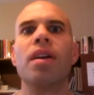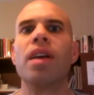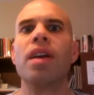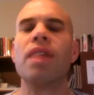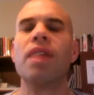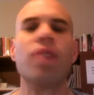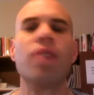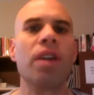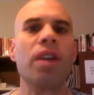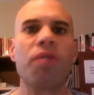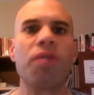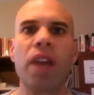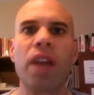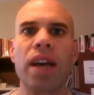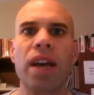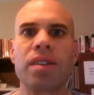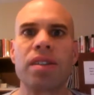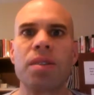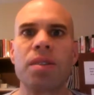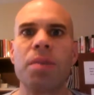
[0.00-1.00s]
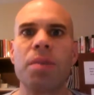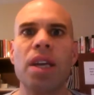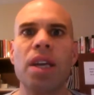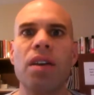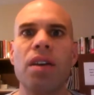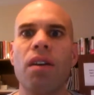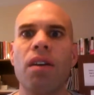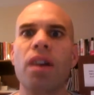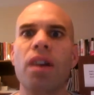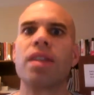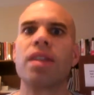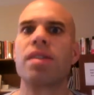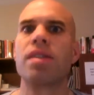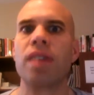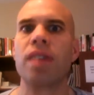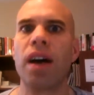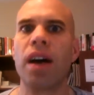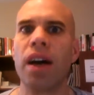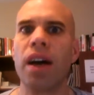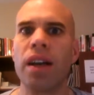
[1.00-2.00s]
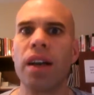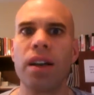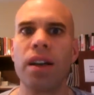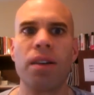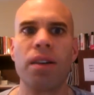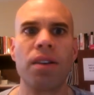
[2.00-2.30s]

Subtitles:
even if it has to be on the side.